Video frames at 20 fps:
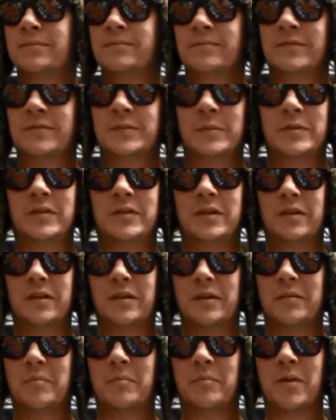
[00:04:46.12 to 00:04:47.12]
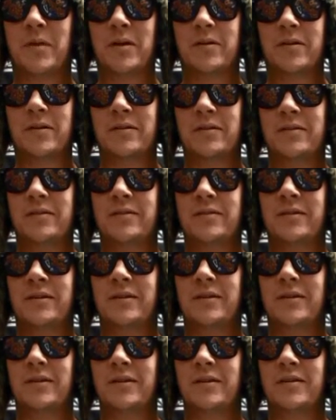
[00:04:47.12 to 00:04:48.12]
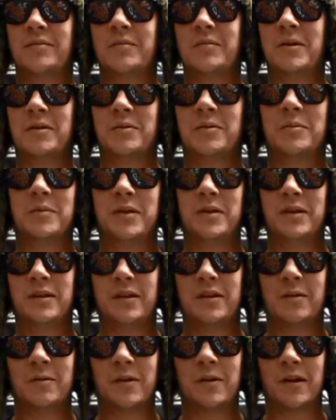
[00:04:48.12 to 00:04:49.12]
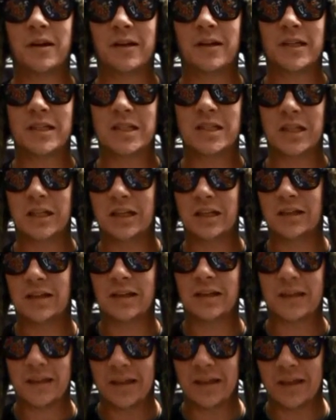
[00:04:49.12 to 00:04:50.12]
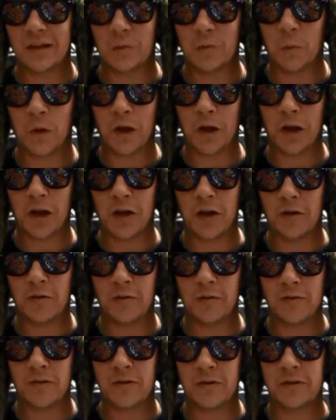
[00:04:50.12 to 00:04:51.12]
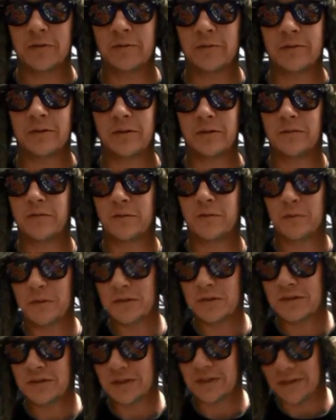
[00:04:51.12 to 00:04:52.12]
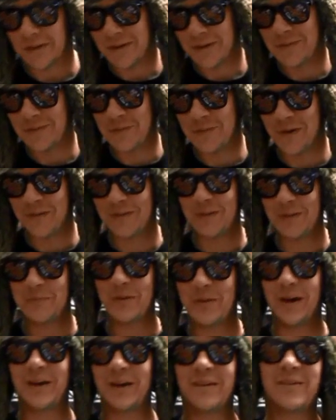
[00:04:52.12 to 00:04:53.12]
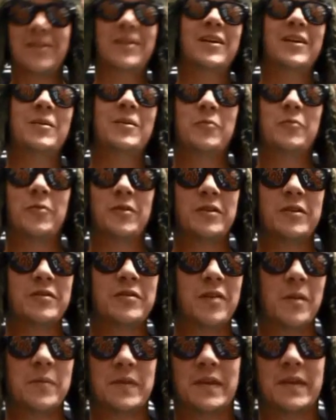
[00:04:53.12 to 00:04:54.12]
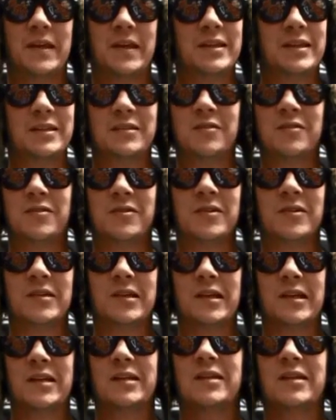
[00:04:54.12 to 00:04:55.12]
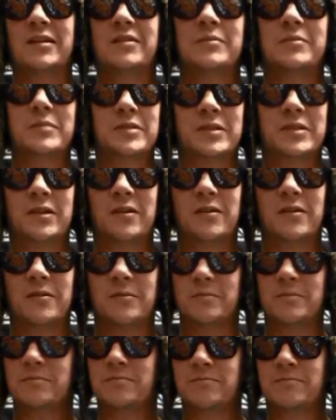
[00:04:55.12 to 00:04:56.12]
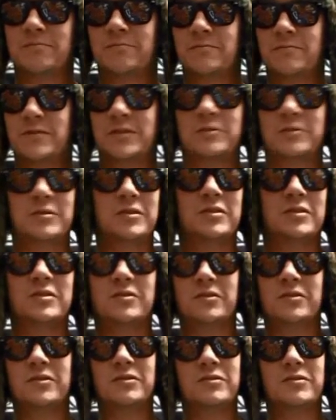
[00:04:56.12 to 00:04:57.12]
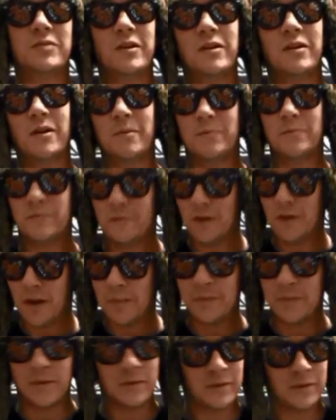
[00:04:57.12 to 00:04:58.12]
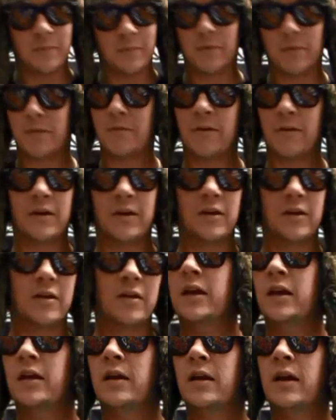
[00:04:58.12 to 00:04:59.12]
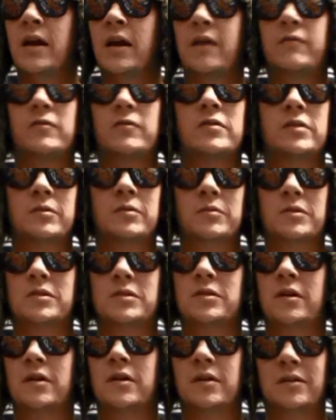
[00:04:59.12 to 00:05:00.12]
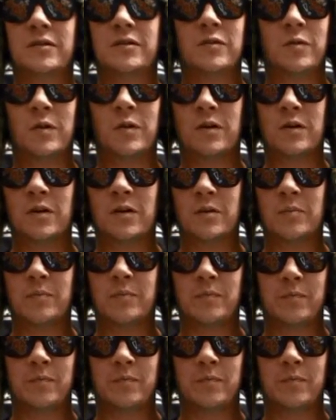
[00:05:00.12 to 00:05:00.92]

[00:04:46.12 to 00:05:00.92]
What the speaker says: especially like Marin and Megumi, they were kind of cheating, like leaning way over. They're only a few inches above the bottle before they dropped the thing. They still couldn't get it in. But Sarah she just stood straight up, dropped in, then went right in. And after she was done, Twitter